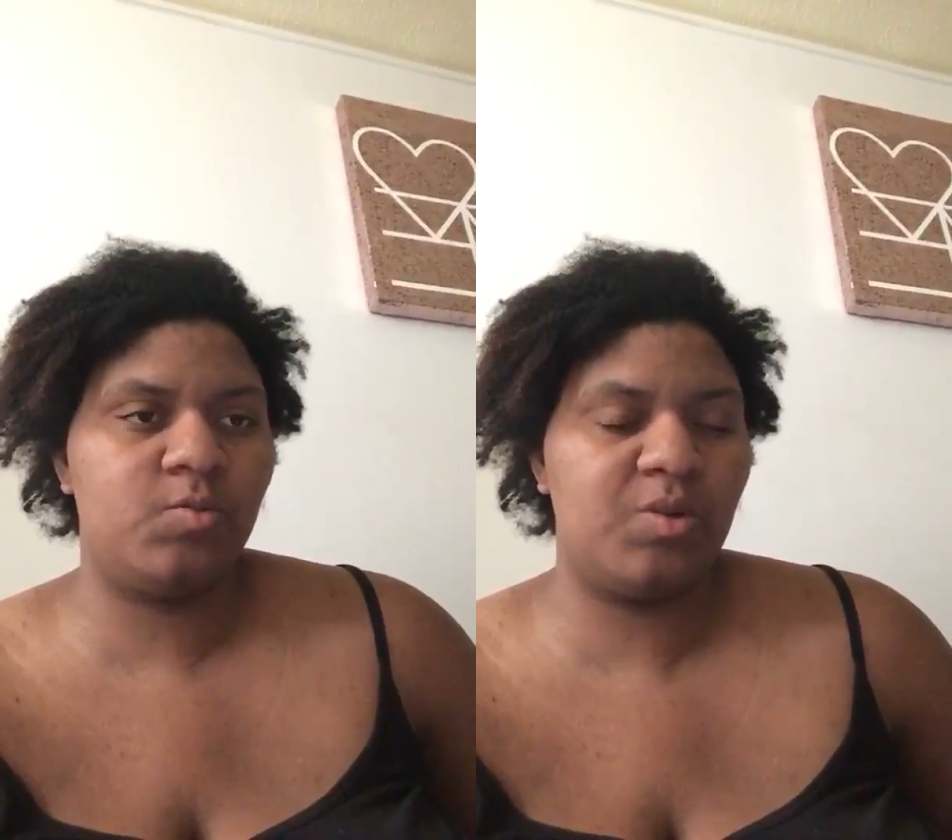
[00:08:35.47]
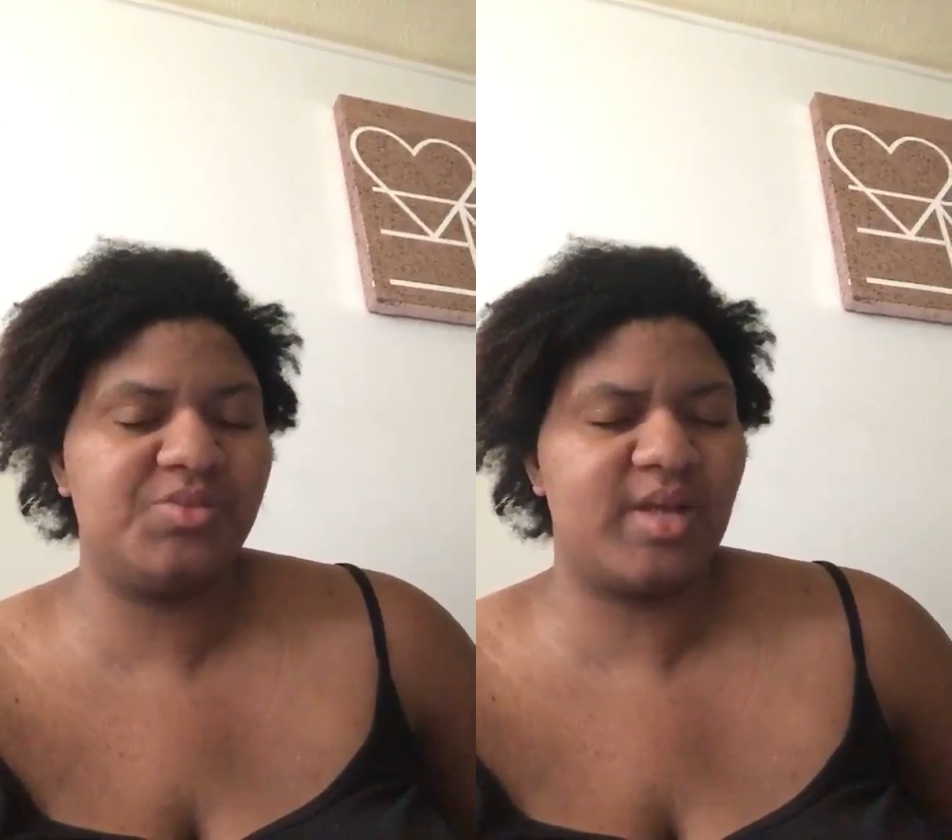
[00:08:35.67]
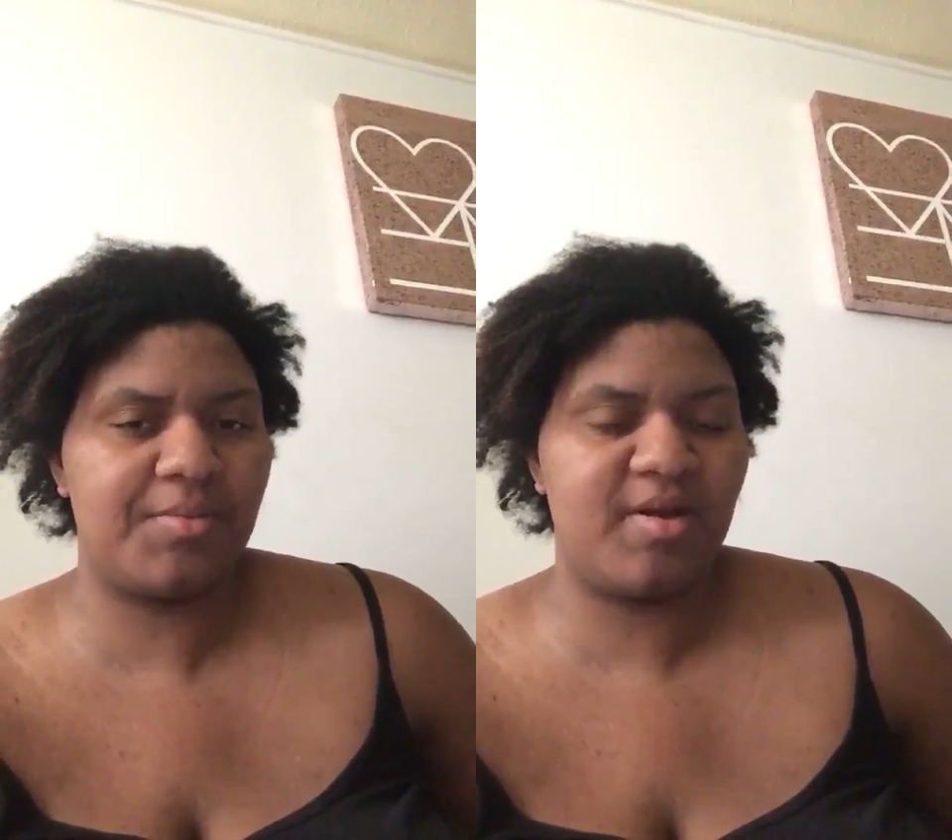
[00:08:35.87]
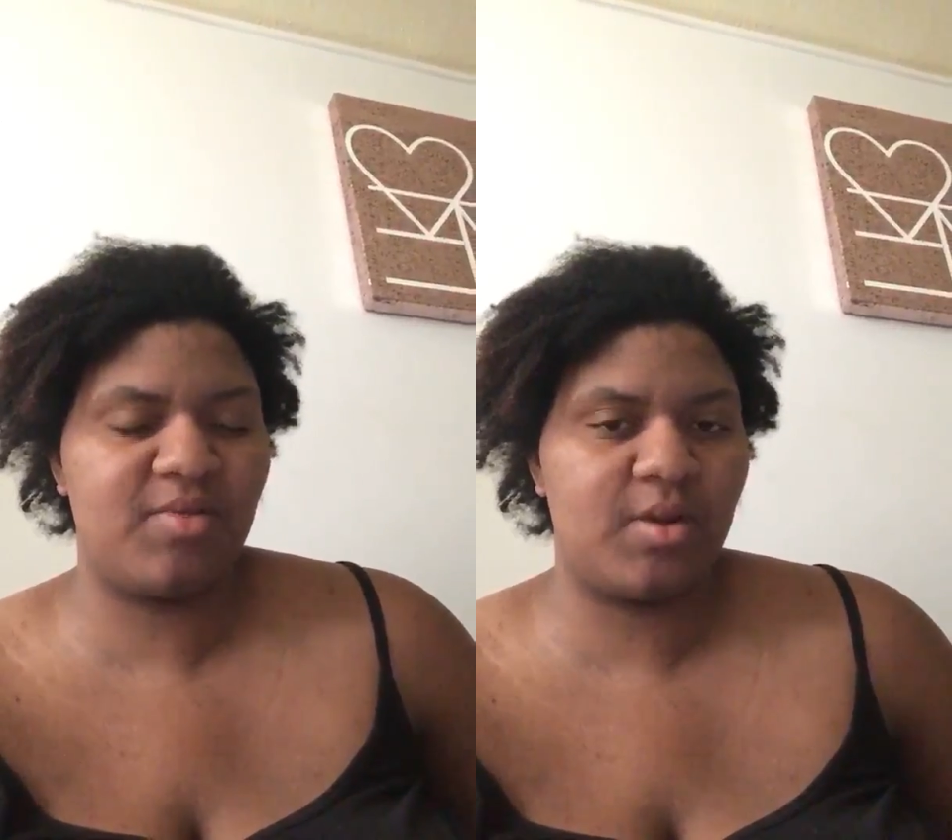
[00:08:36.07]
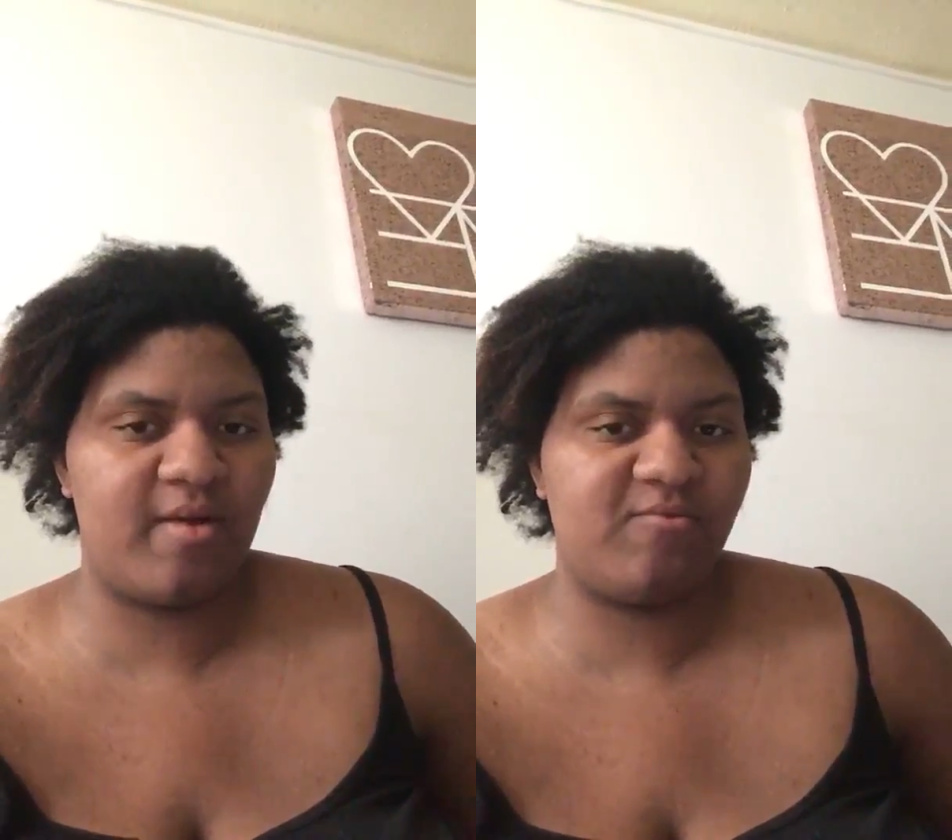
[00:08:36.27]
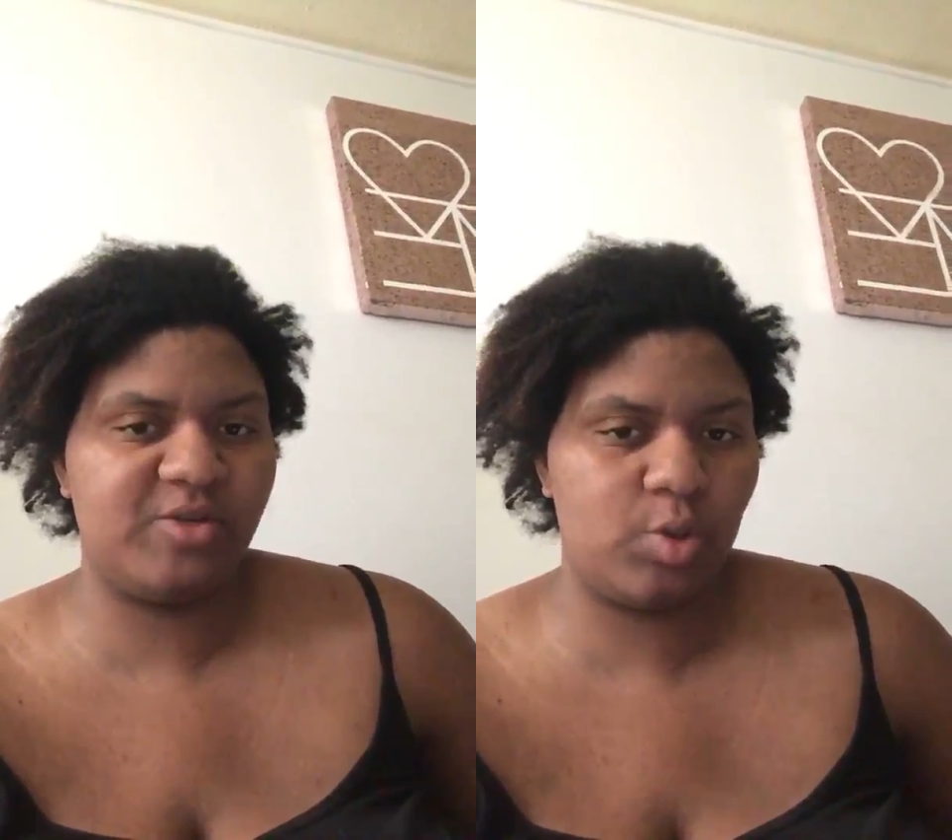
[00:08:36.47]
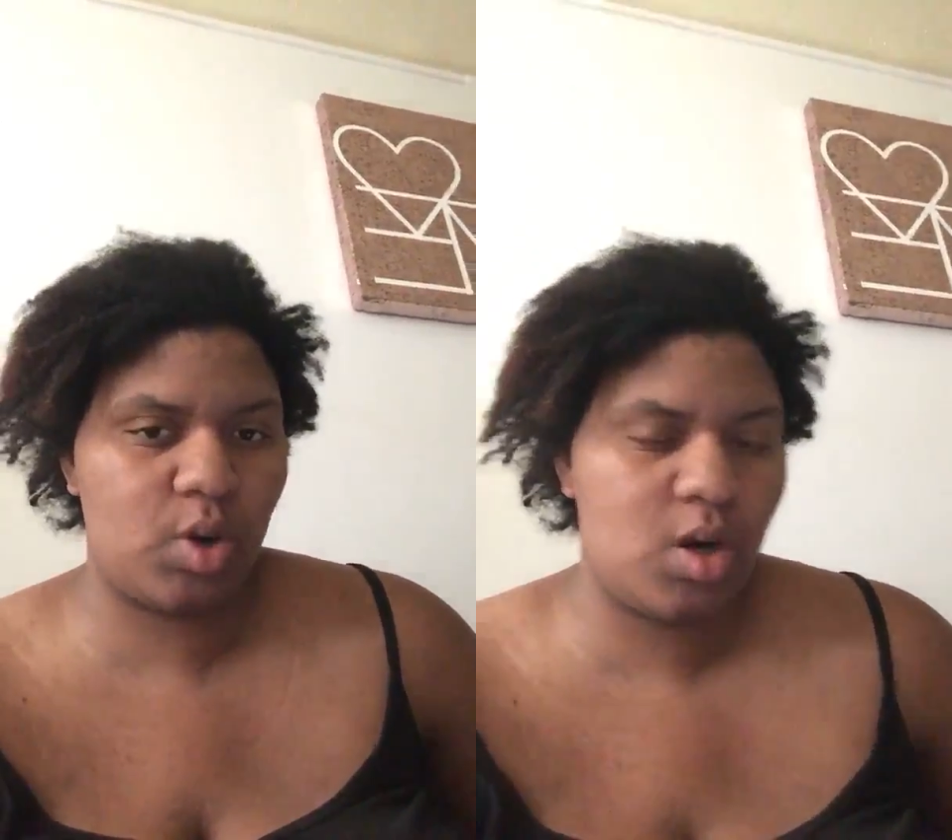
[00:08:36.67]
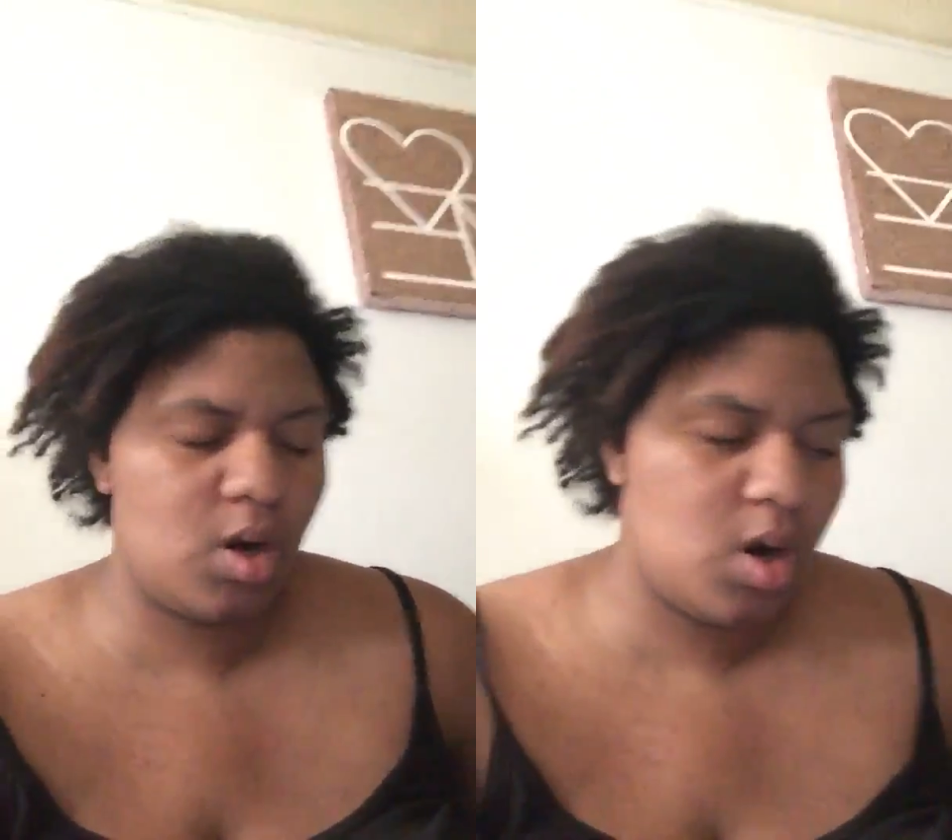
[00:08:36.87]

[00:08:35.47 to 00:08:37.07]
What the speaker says: women's segment of the night for sure.